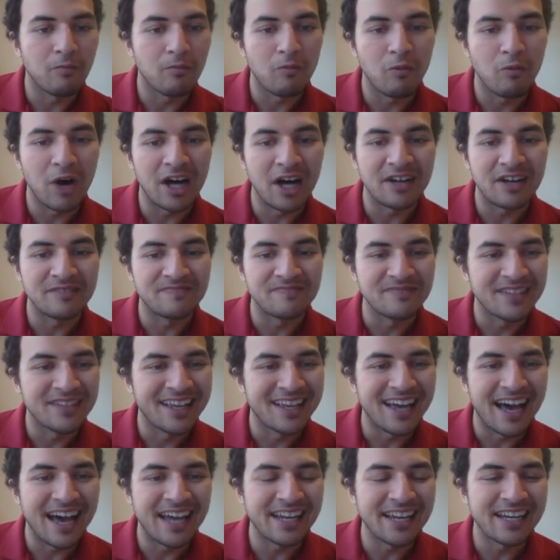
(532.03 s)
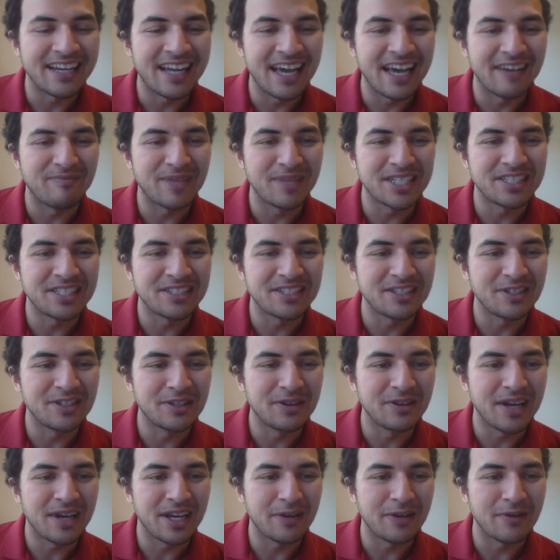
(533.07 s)
well, I didn't have much to
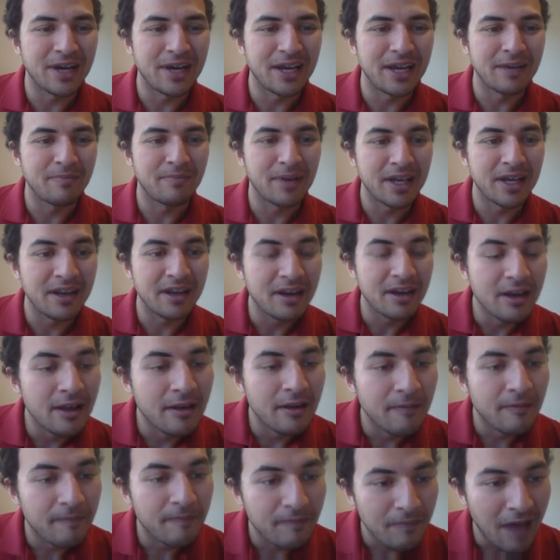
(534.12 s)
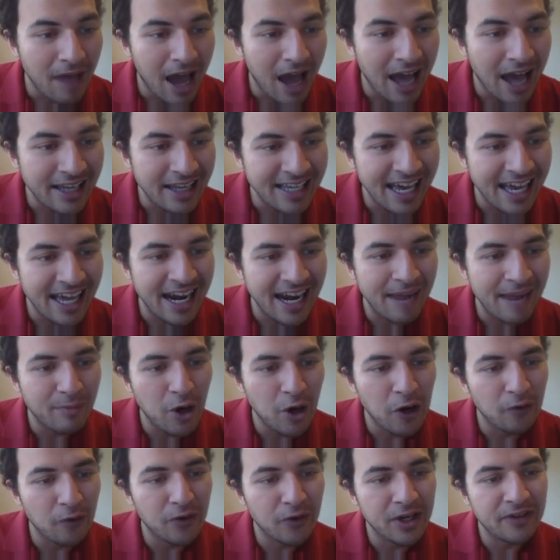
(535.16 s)
do anyway, but again, I'm
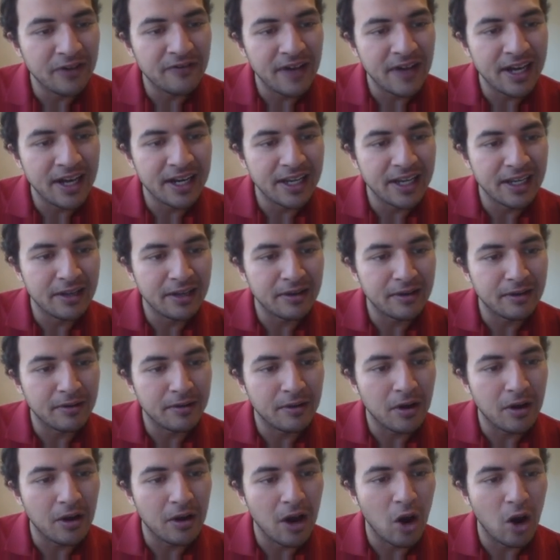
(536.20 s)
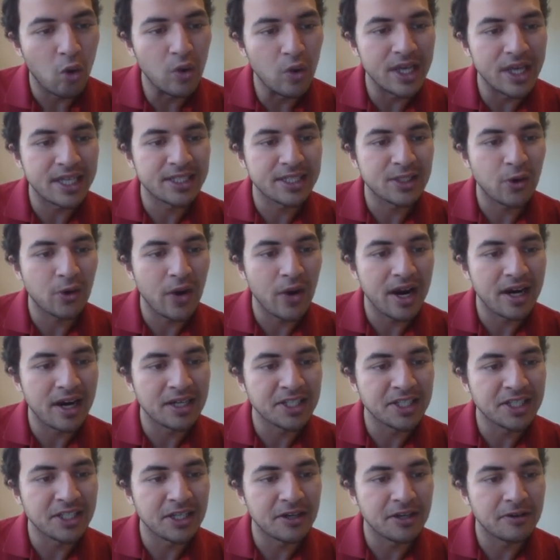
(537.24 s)
over defending a weak square,
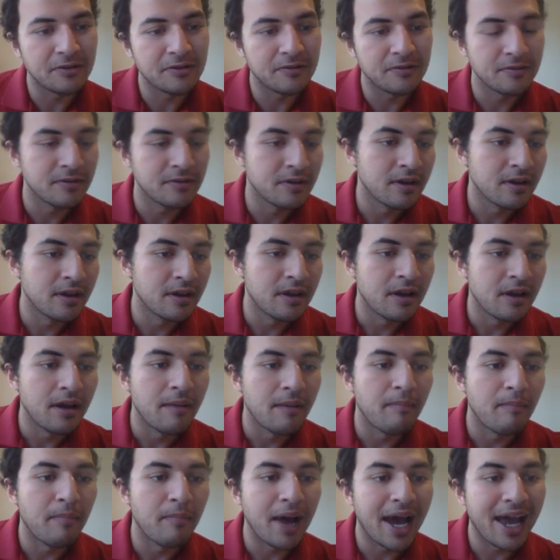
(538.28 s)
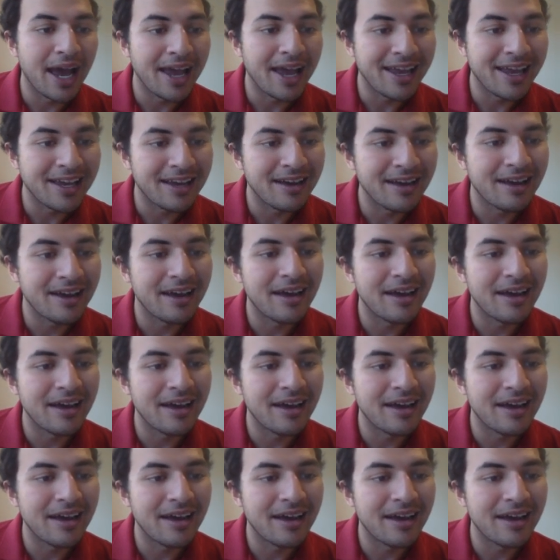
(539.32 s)
so by